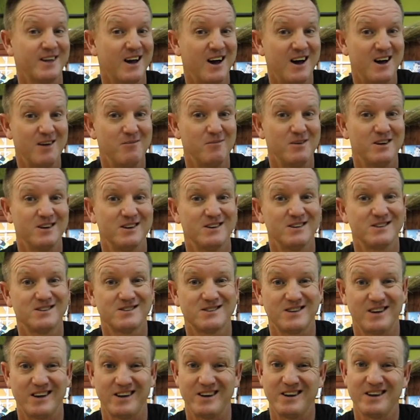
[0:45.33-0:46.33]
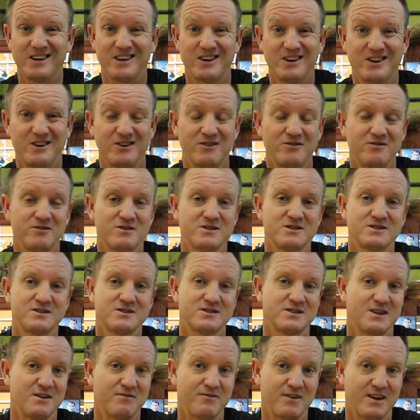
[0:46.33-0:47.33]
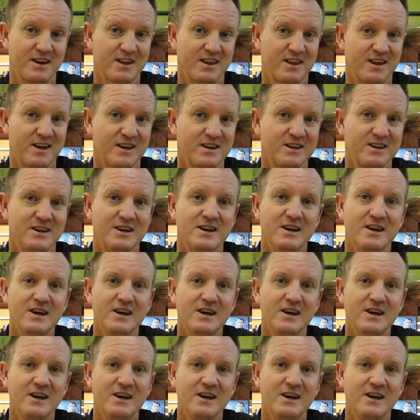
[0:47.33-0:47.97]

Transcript: diamonds, honeycombs, stuff like that.